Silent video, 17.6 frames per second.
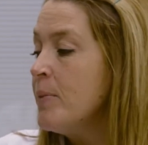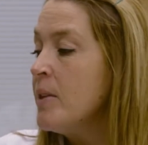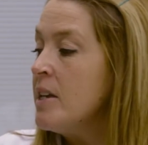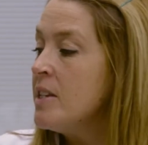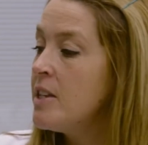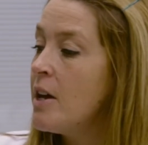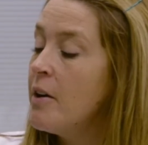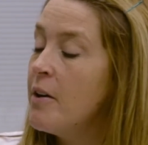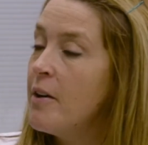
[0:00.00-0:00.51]

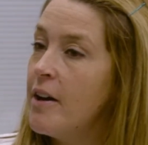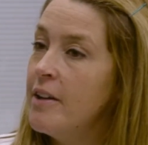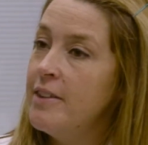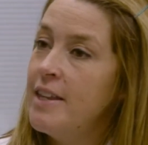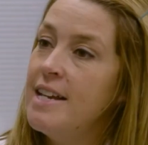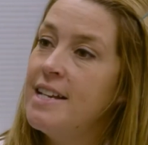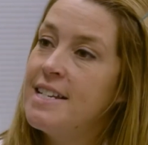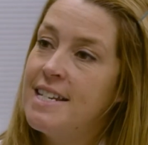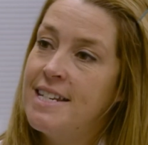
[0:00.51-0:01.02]
So I
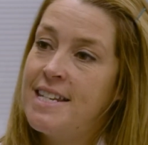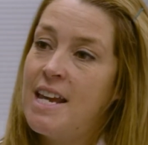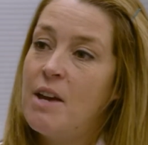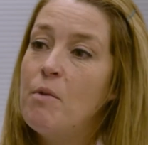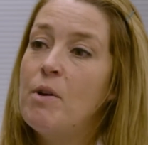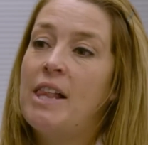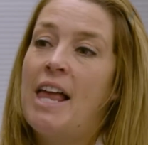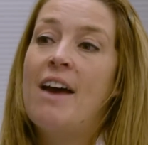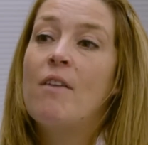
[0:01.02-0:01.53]
think to say
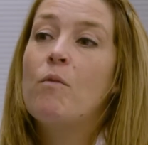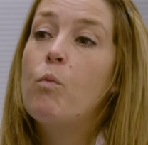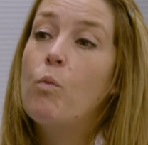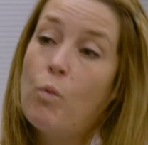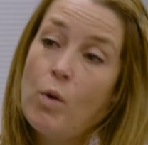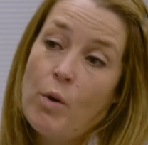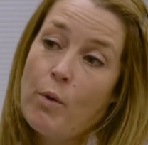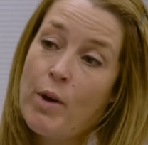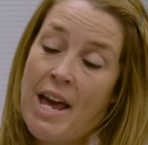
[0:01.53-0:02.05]

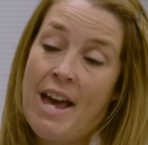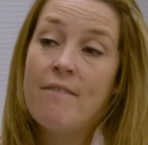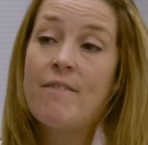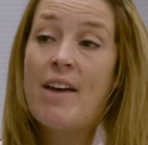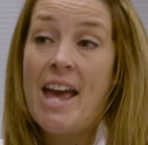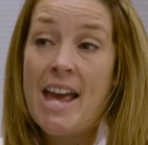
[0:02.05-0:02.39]
will we have